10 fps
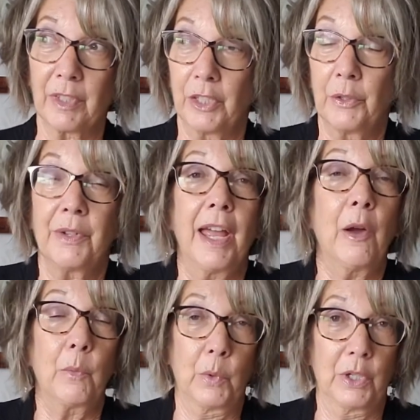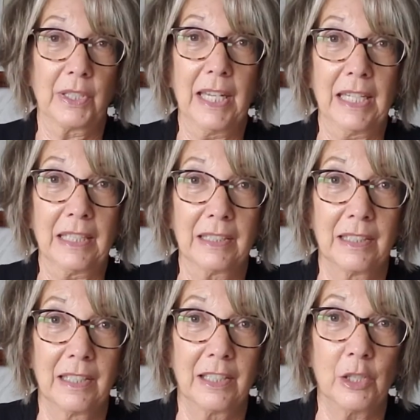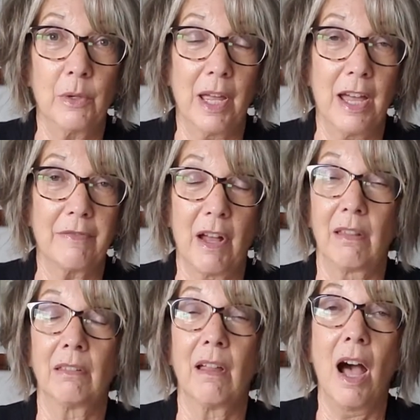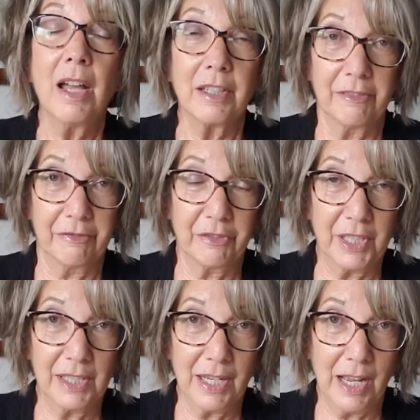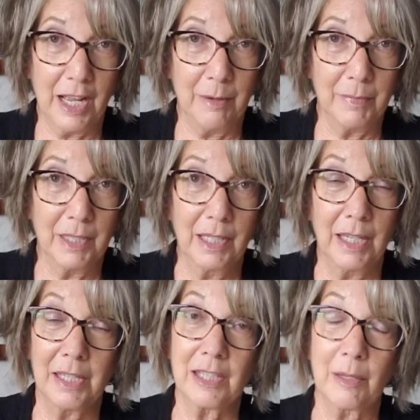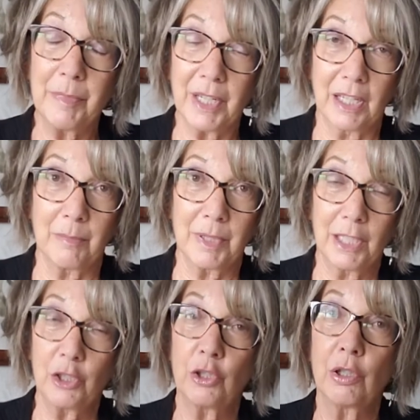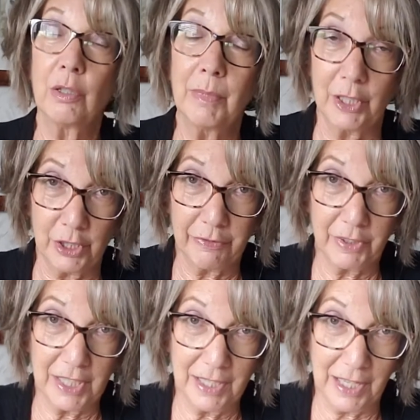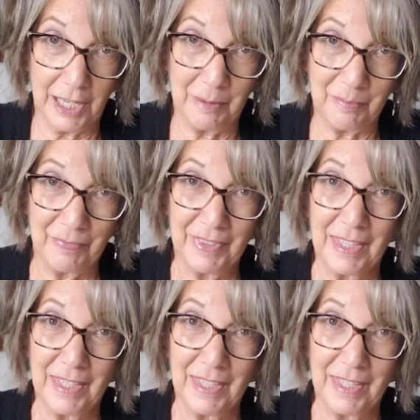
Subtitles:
You're not working. You have a lot of free time, and sometimes it's too much free time.